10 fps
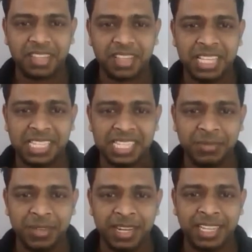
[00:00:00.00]
this
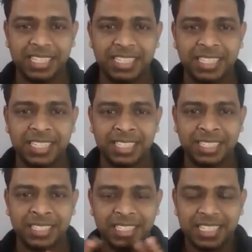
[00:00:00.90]

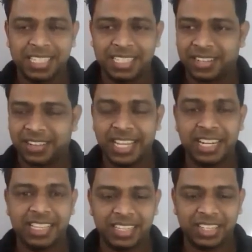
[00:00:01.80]
emanating
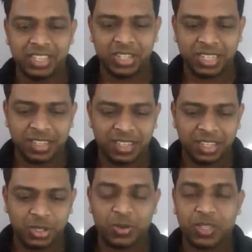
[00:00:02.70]
radiation.
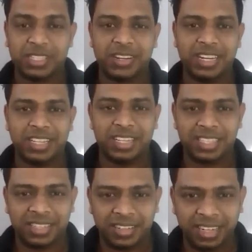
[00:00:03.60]
You know, as a
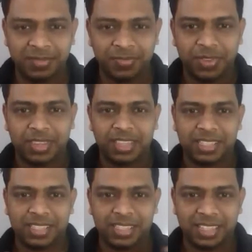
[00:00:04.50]
radiation, right?
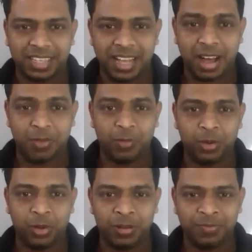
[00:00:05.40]
This
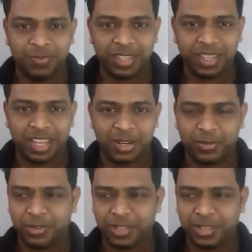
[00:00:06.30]
harmful kind of